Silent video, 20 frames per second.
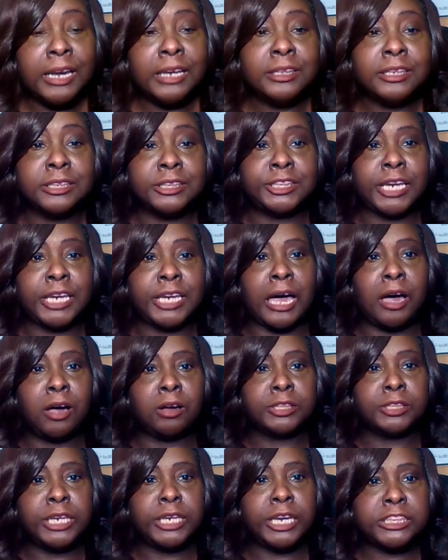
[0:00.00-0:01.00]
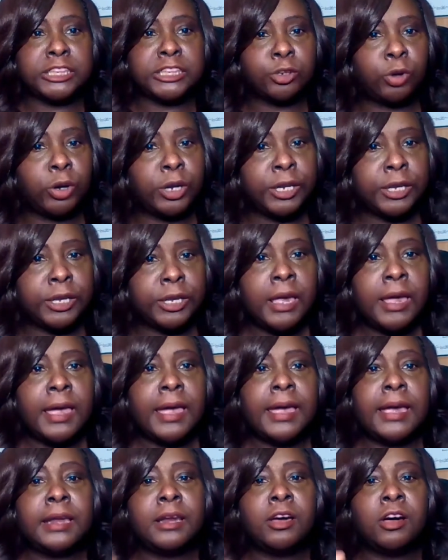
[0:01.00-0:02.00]
the child tax credit,
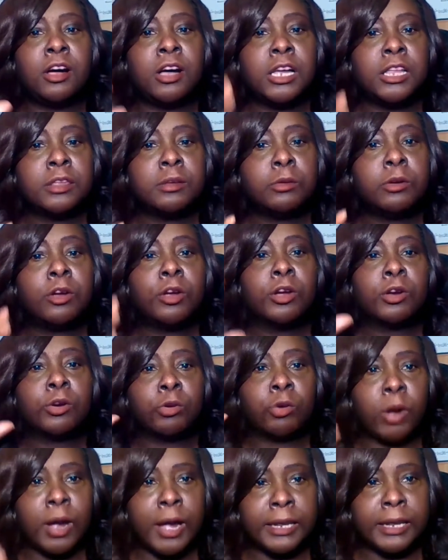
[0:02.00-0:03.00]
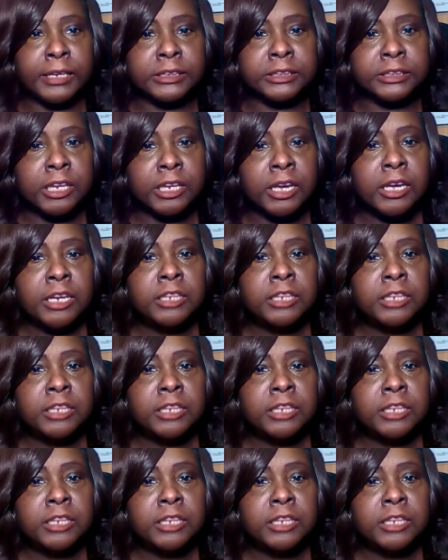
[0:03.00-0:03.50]
and other credits.